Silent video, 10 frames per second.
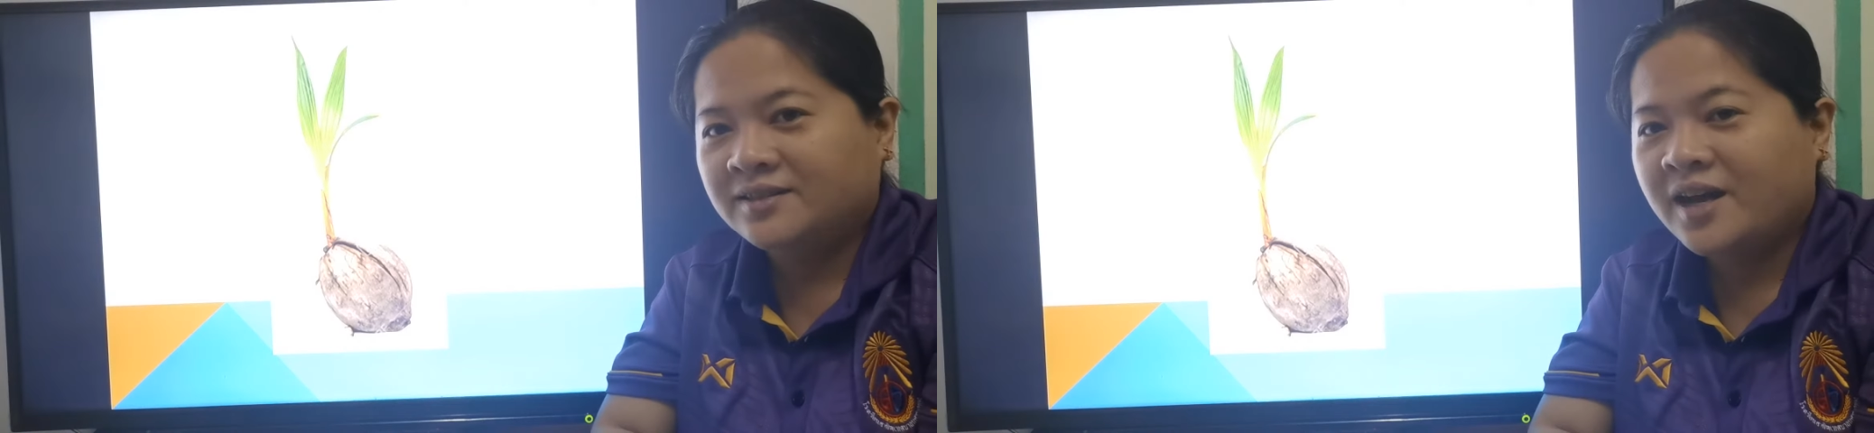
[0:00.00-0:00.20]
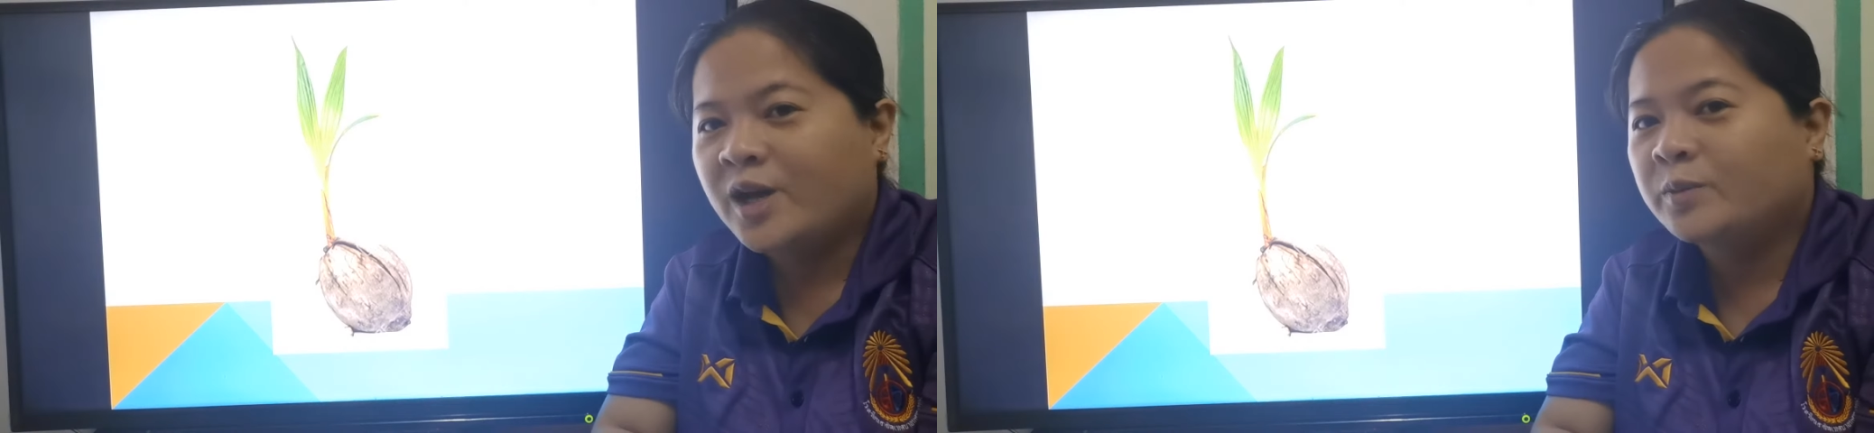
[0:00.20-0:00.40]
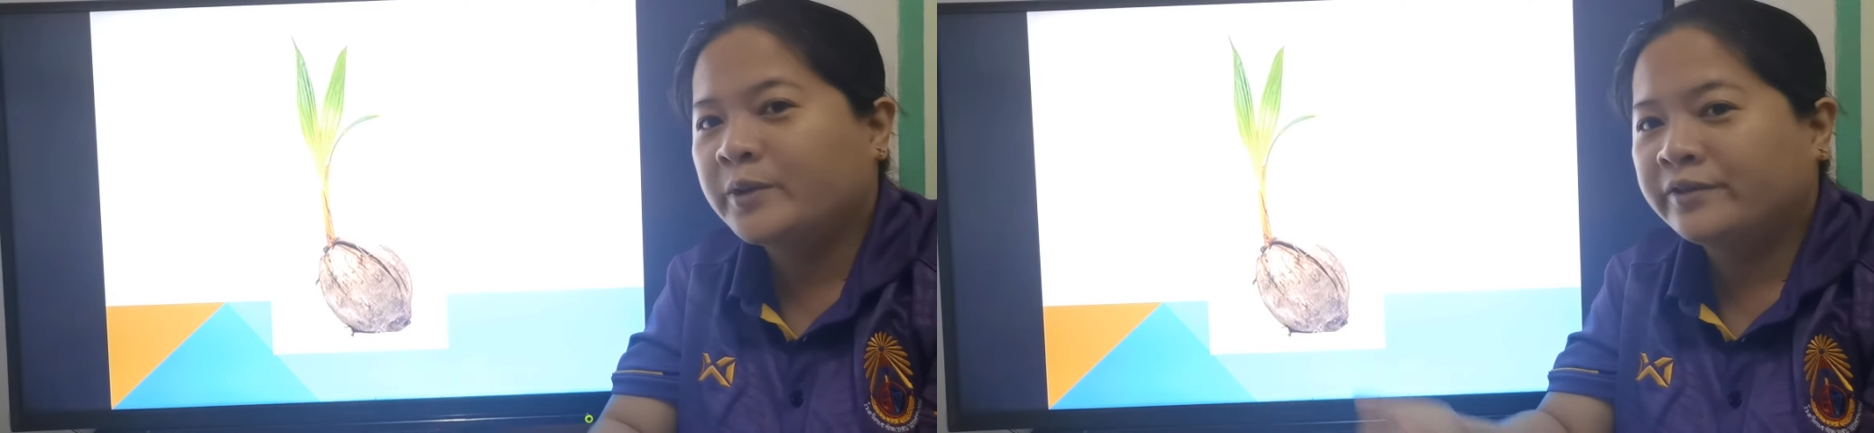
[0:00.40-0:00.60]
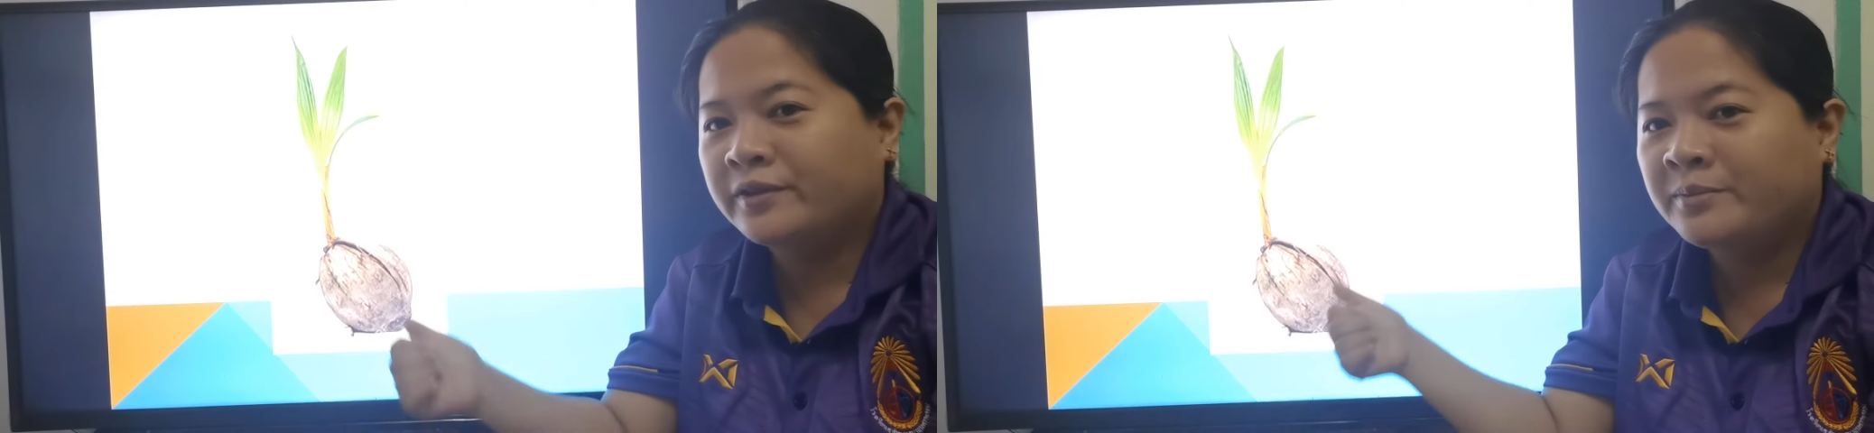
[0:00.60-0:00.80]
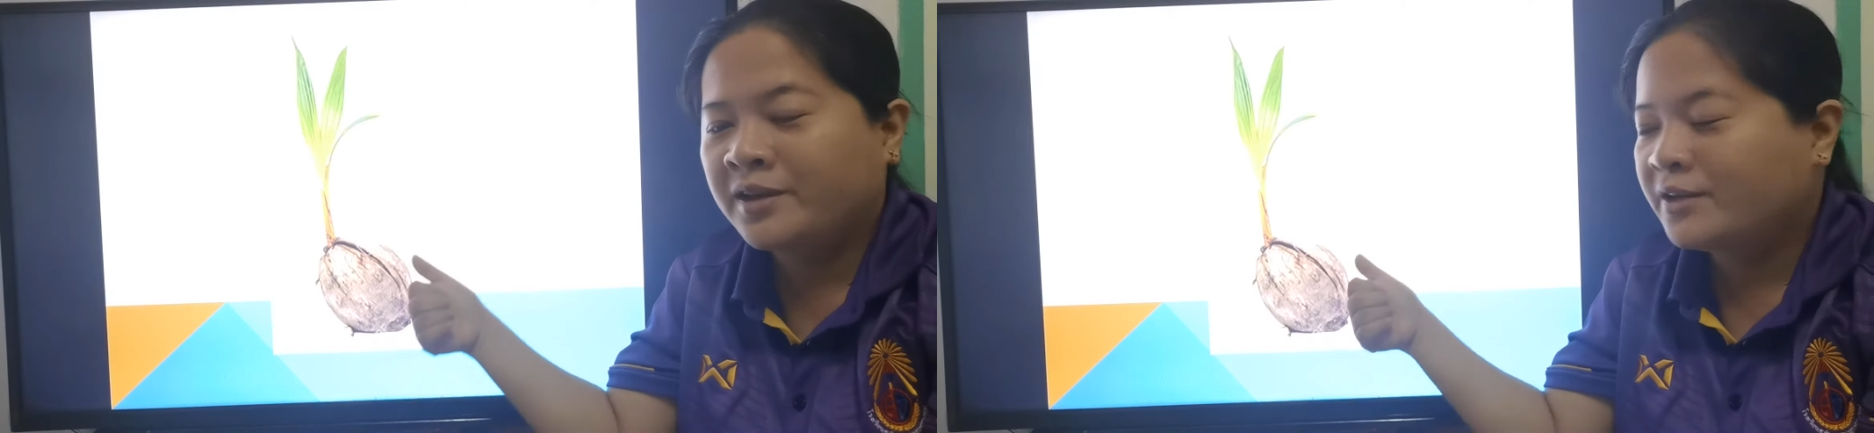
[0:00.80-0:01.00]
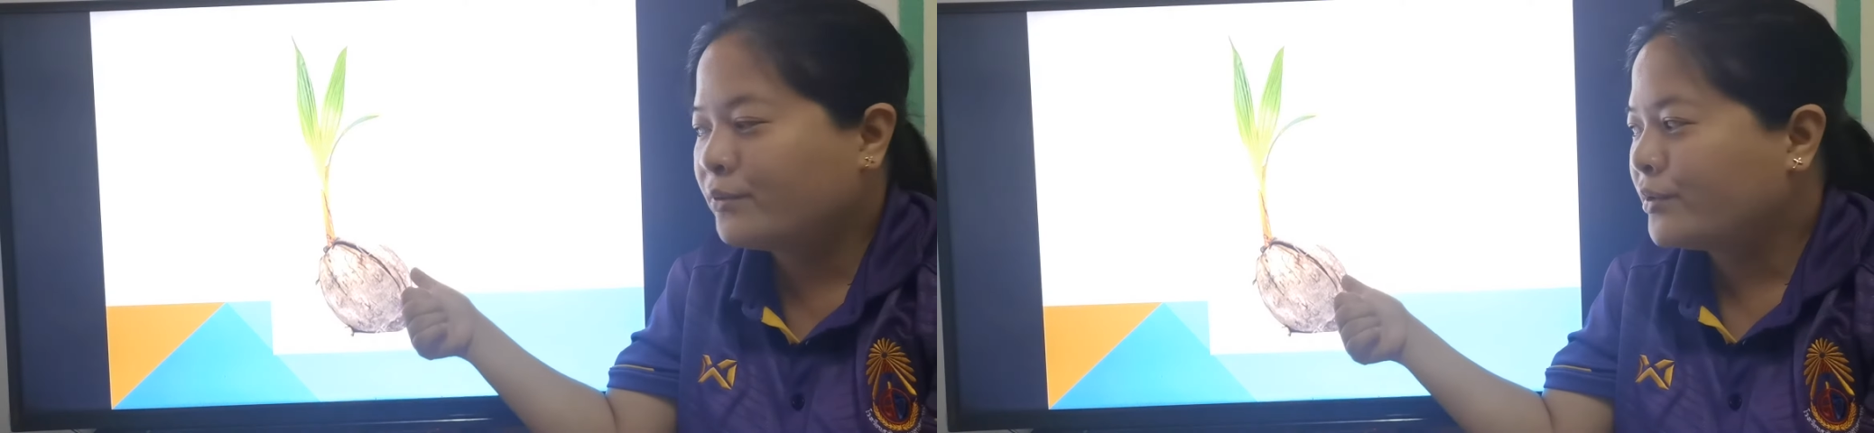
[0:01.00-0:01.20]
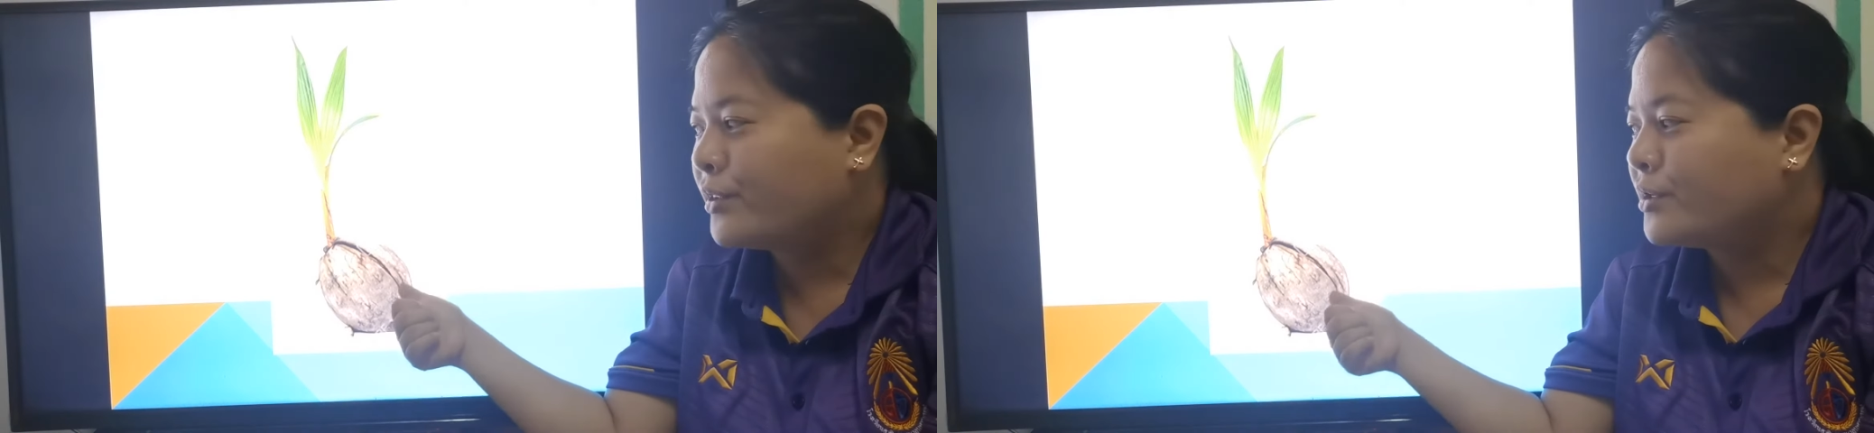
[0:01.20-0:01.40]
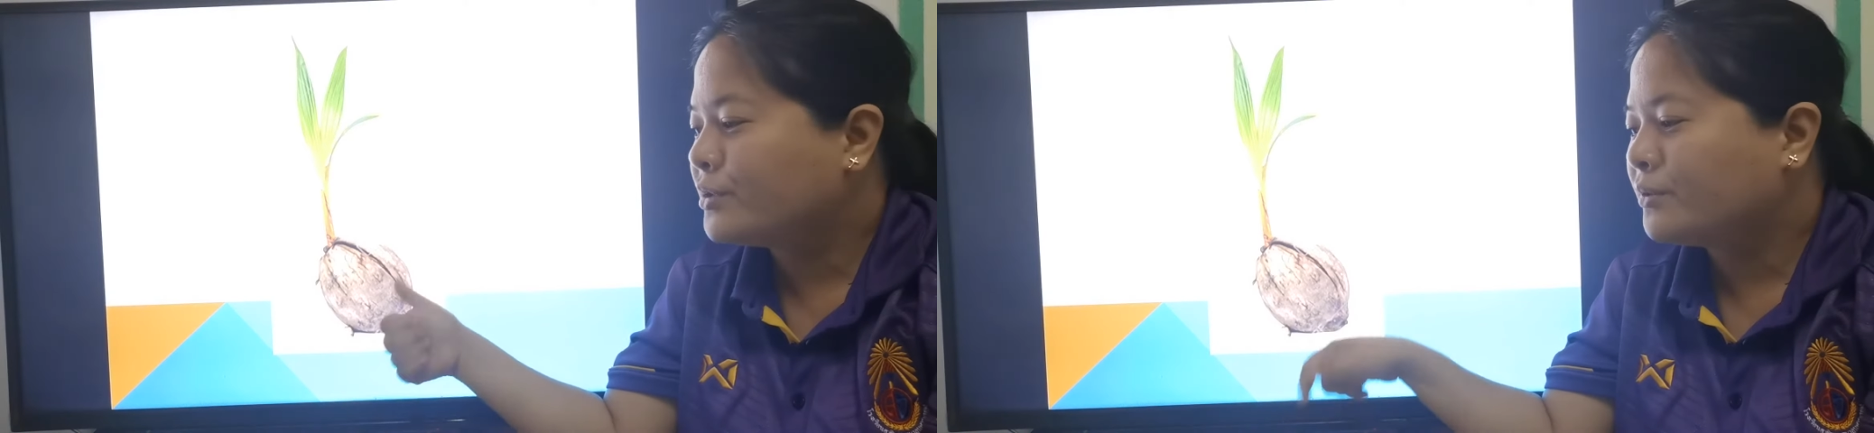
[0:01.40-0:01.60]
I hope you're familiar
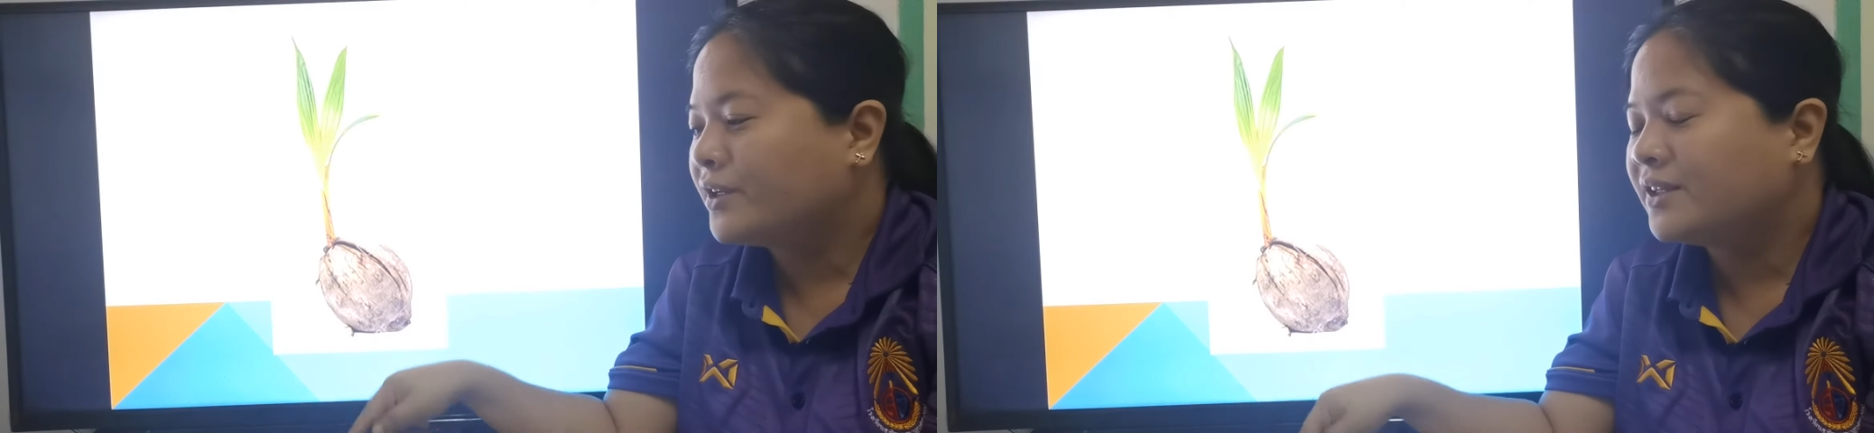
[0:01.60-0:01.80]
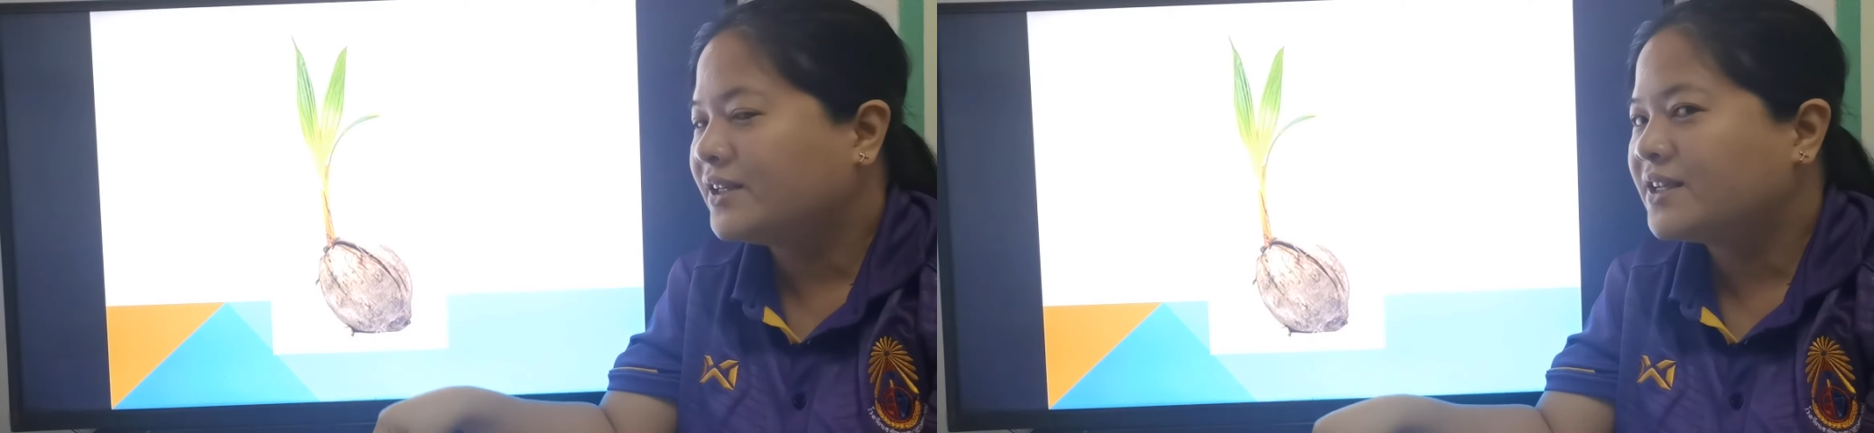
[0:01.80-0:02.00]
with this one.